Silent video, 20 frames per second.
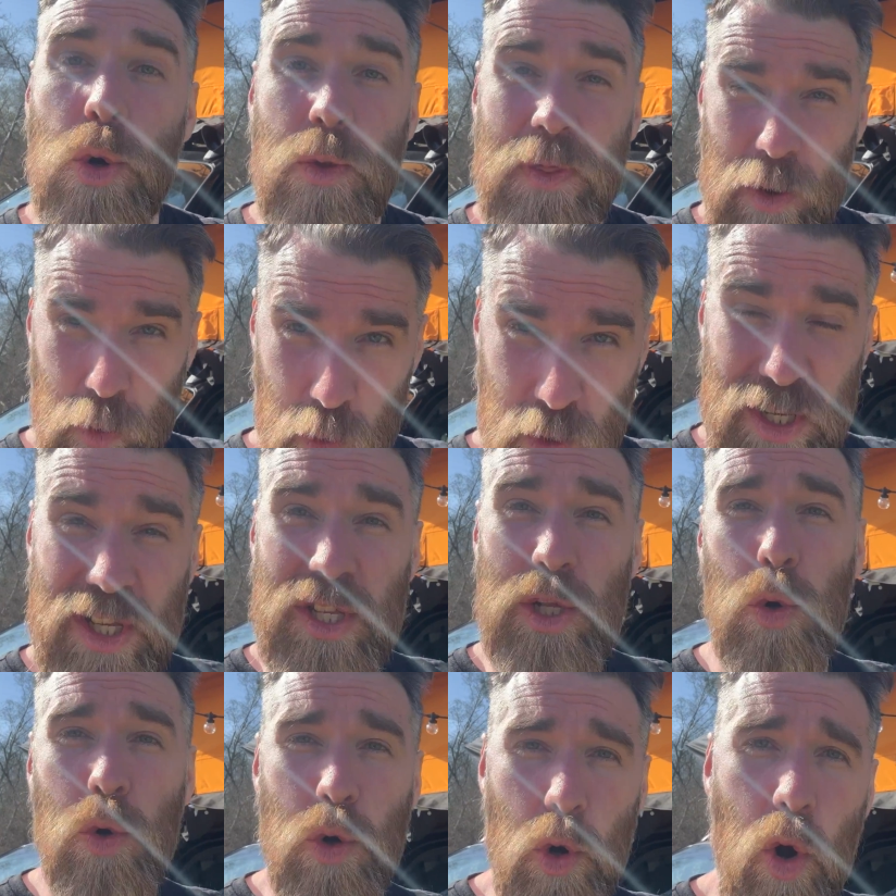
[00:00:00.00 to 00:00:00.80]
they'll
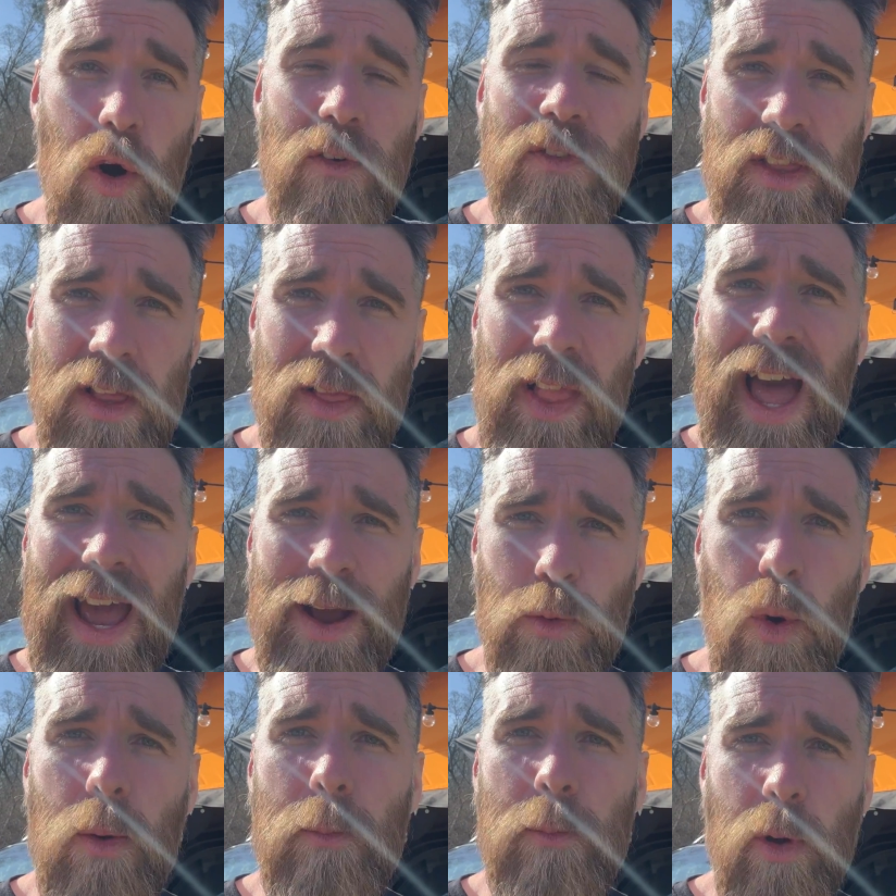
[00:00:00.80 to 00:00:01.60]
still go for the
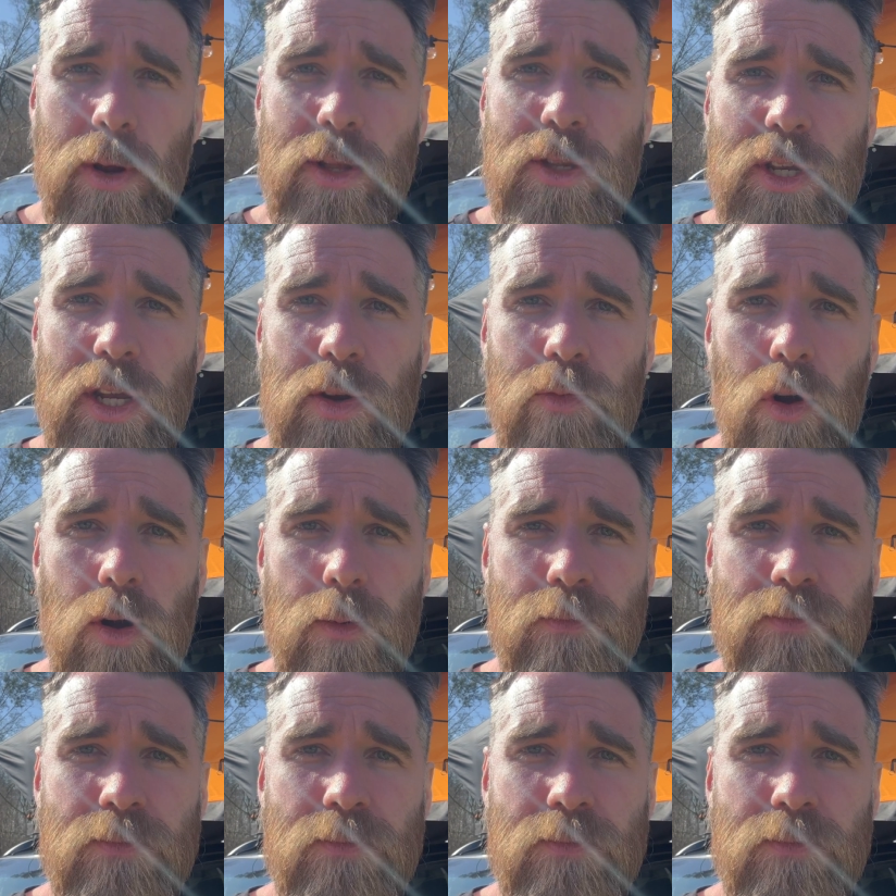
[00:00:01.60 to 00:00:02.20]
Lite 1.0.